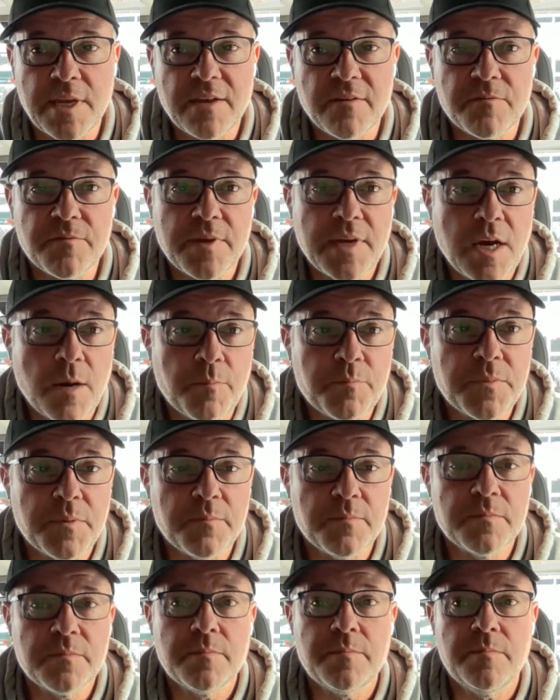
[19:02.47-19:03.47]
have helped
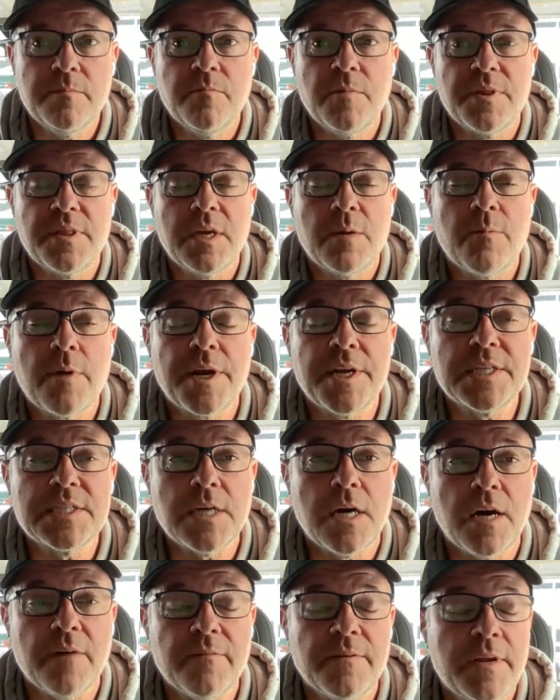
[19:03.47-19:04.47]
them with the awareness
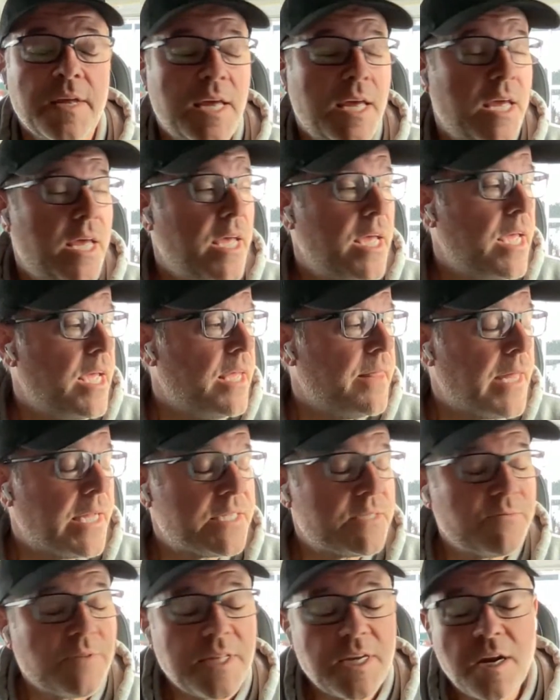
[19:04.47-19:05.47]
of.
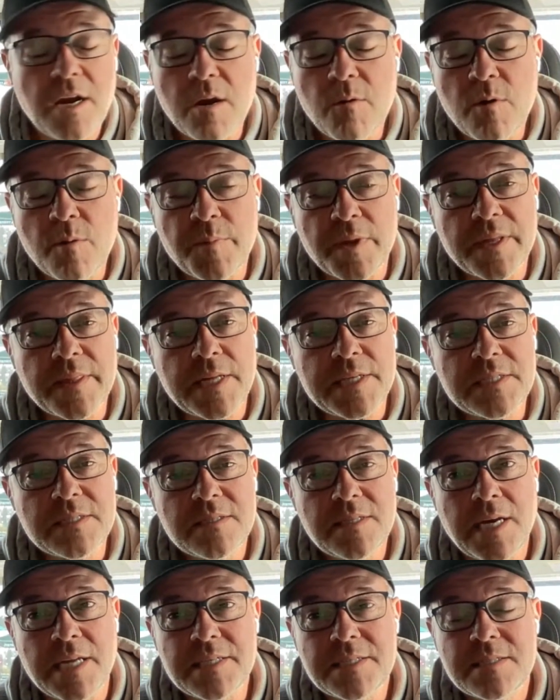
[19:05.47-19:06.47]
That's really heartwarming.
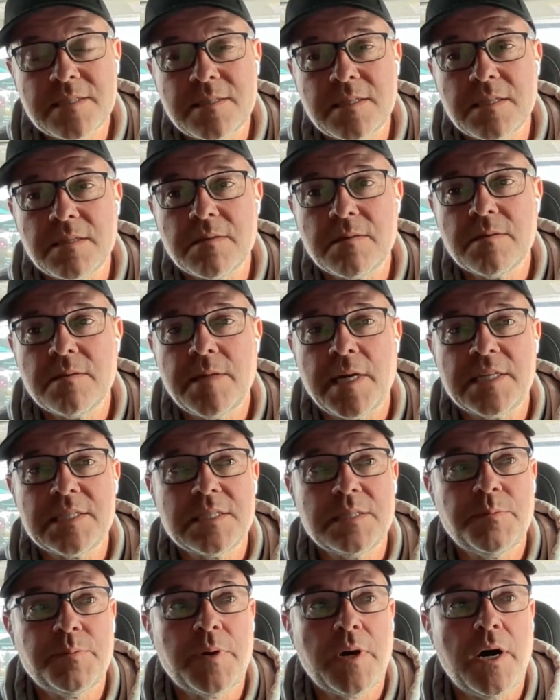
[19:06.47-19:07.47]
That's
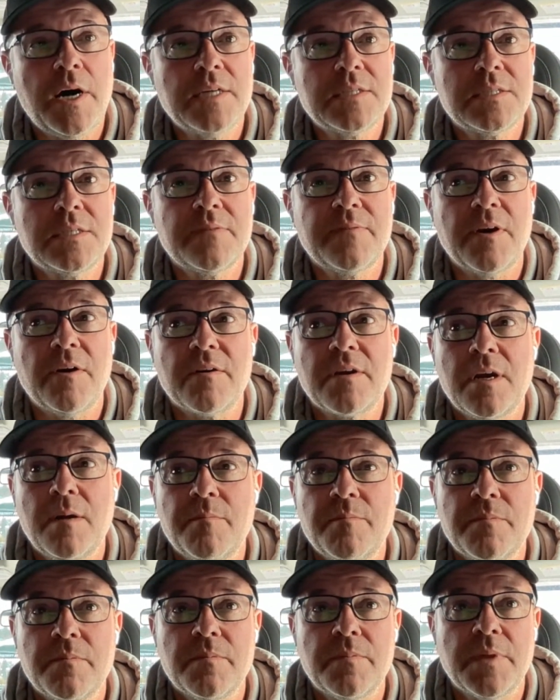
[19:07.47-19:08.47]
the positive
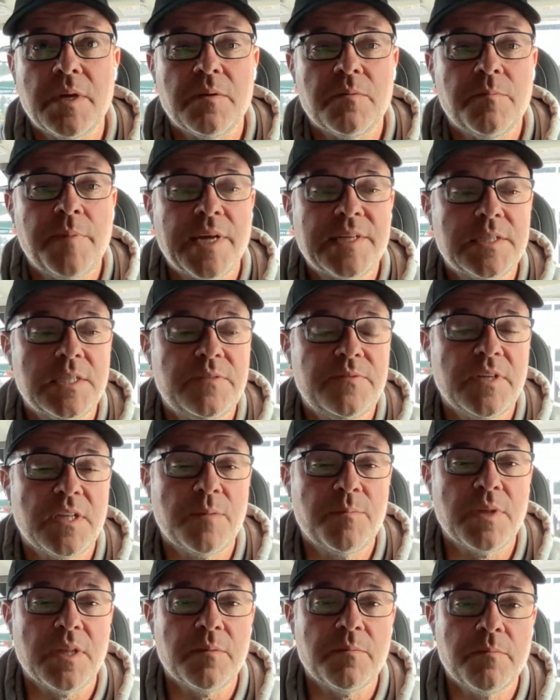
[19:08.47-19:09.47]
outcome that makes us feel
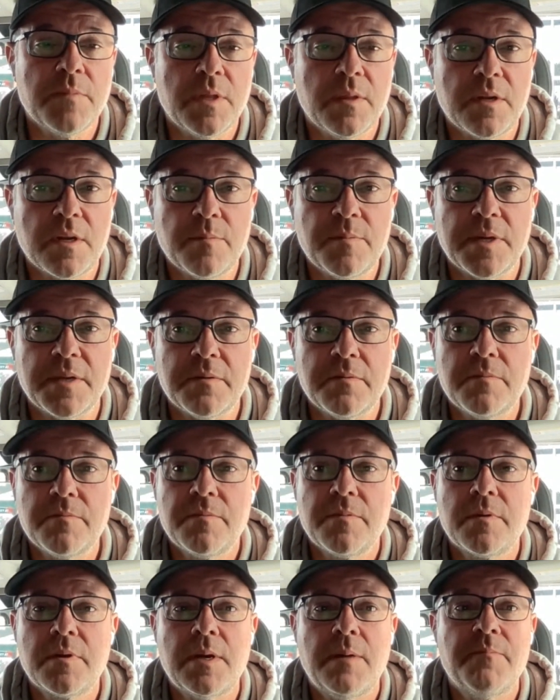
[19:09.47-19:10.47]
a little bit
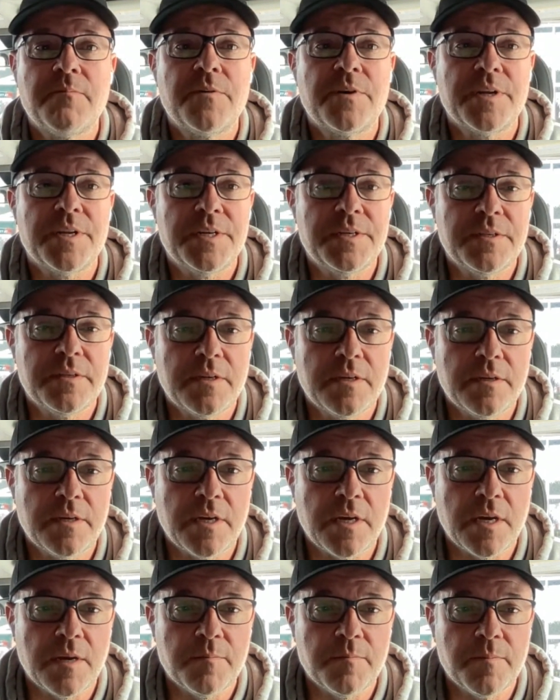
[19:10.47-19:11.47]
comforted
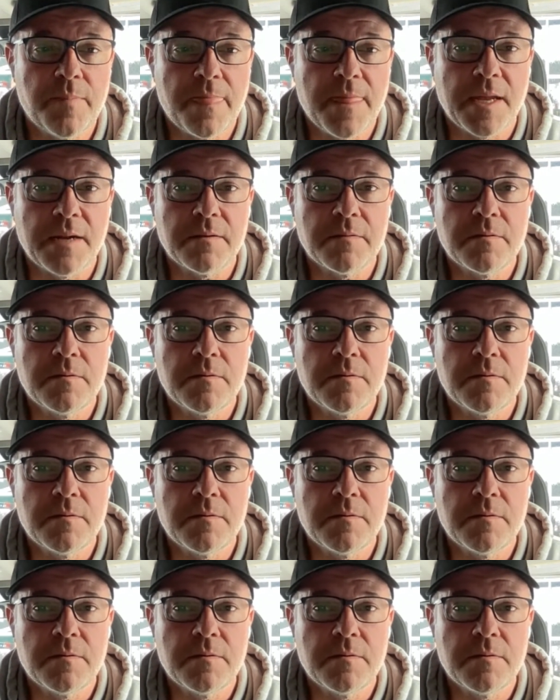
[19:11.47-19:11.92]
that